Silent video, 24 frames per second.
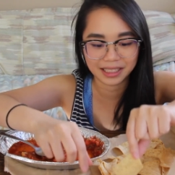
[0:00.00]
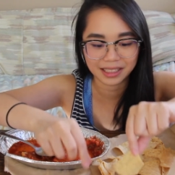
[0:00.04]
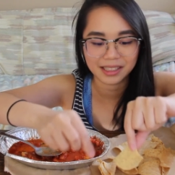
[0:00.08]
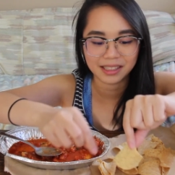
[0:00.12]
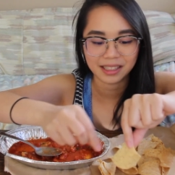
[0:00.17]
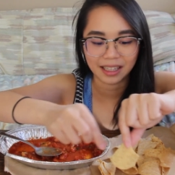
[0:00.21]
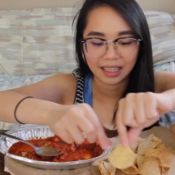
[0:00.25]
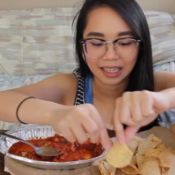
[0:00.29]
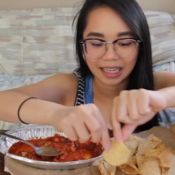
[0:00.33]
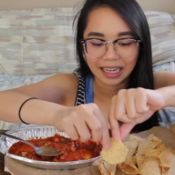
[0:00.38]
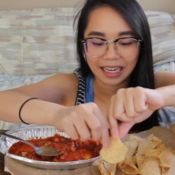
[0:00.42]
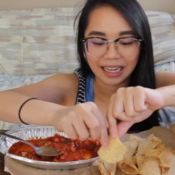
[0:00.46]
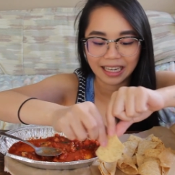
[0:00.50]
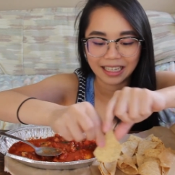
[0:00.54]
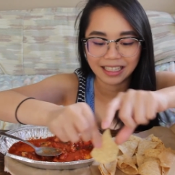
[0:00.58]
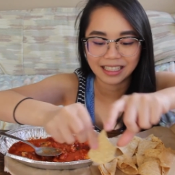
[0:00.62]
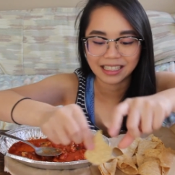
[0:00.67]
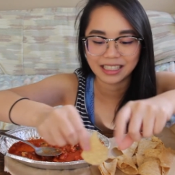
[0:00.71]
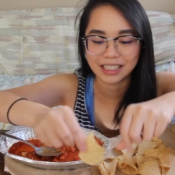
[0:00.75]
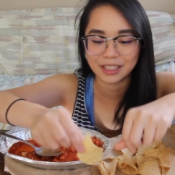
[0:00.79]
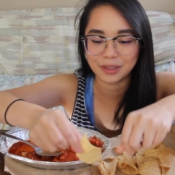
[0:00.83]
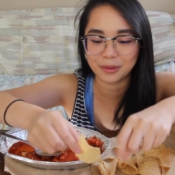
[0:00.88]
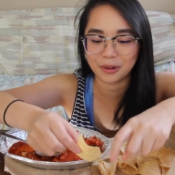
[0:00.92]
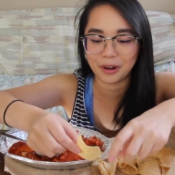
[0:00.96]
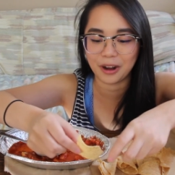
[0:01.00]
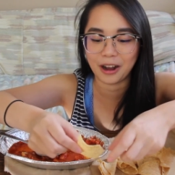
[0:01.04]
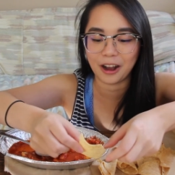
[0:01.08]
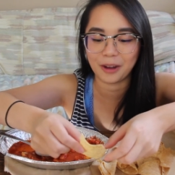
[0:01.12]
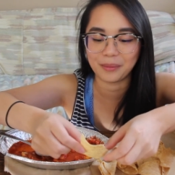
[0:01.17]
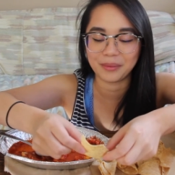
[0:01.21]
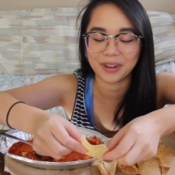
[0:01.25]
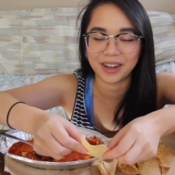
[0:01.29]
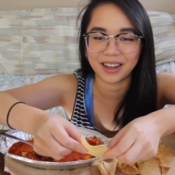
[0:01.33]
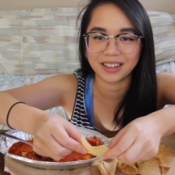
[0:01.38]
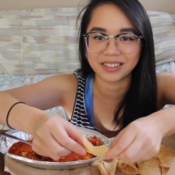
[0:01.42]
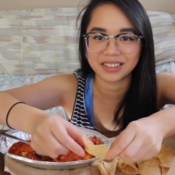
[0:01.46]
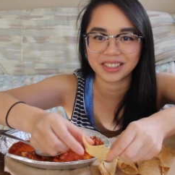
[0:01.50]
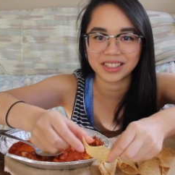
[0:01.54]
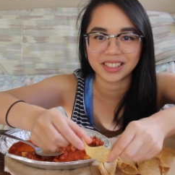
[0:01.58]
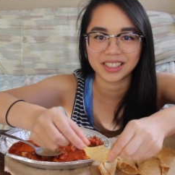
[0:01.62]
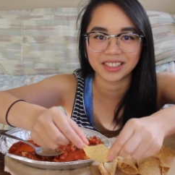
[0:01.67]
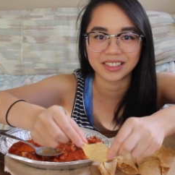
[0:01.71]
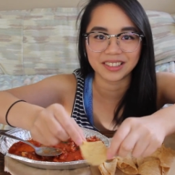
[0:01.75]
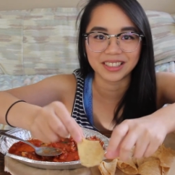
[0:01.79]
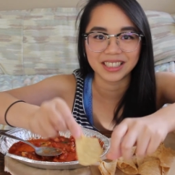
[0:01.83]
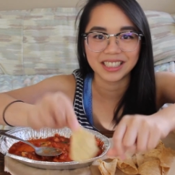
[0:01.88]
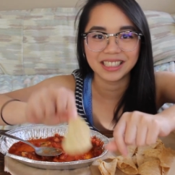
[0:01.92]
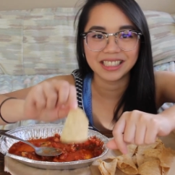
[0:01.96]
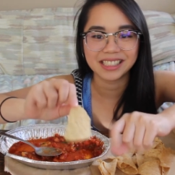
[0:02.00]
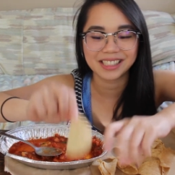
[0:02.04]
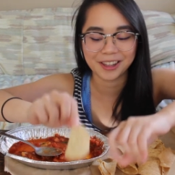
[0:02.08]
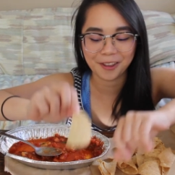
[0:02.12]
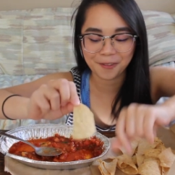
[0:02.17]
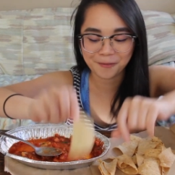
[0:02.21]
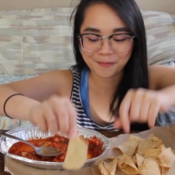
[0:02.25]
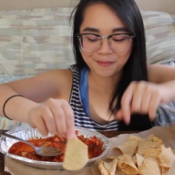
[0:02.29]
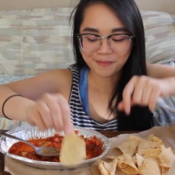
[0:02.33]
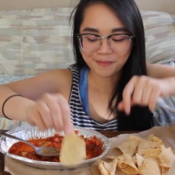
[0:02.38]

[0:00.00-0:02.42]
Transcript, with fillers: excited to do a hot pot series.